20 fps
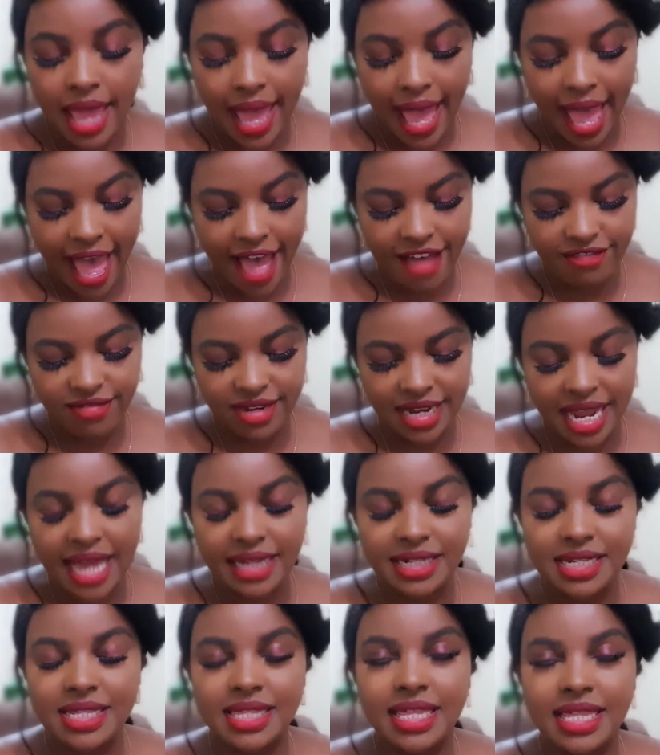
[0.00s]
I have
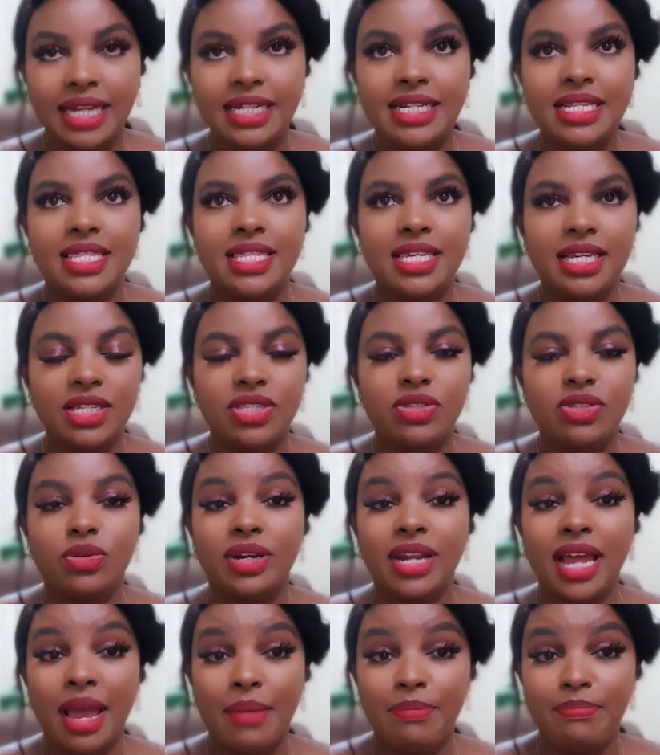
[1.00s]
learned that things
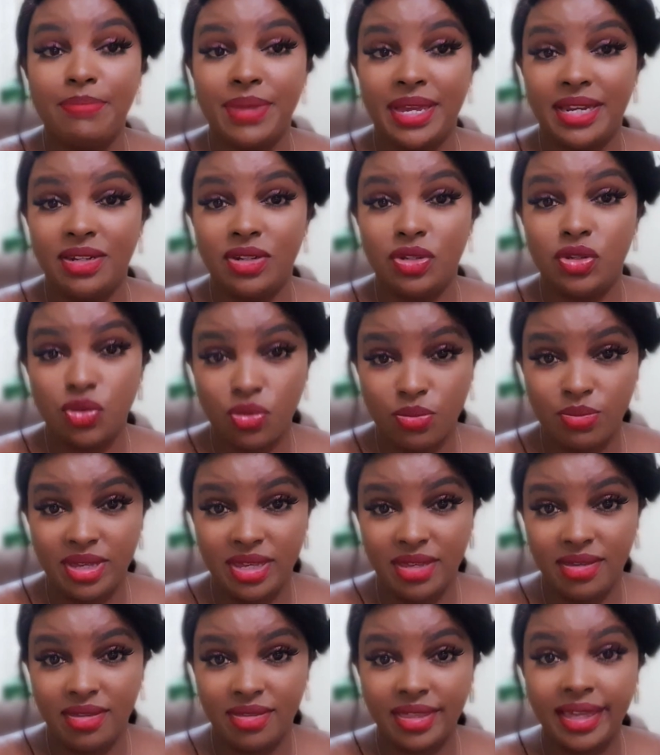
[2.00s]
don't happen to
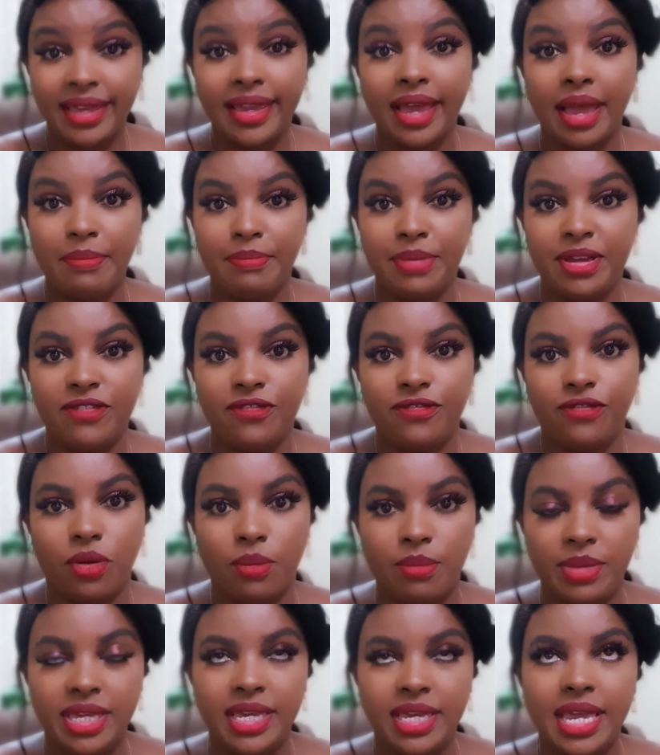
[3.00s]
me, they happen for
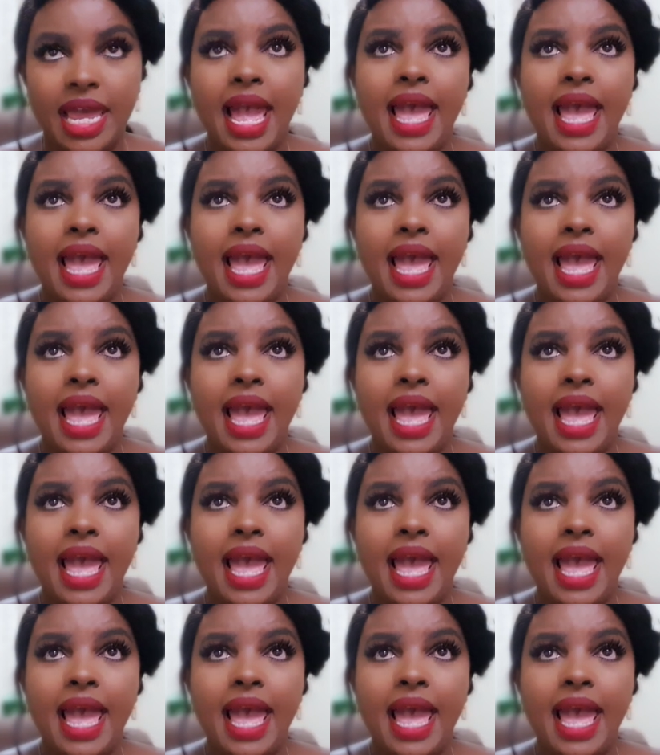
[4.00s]
me.